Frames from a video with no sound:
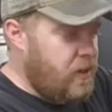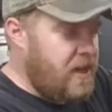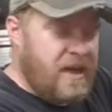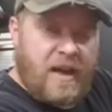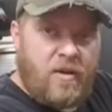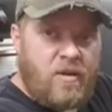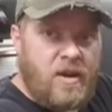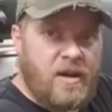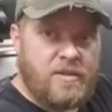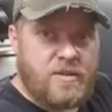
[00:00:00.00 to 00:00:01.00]
Right now
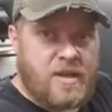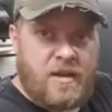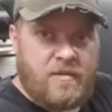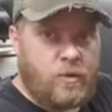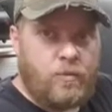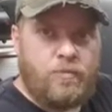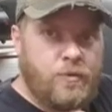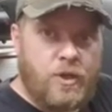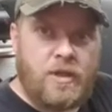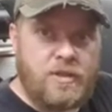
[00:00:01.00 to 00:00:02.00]
I just have an old
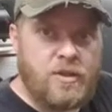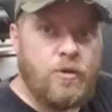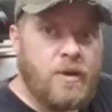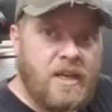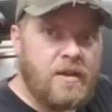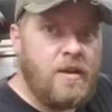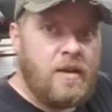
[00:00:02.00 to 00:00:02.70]
chunk of tubing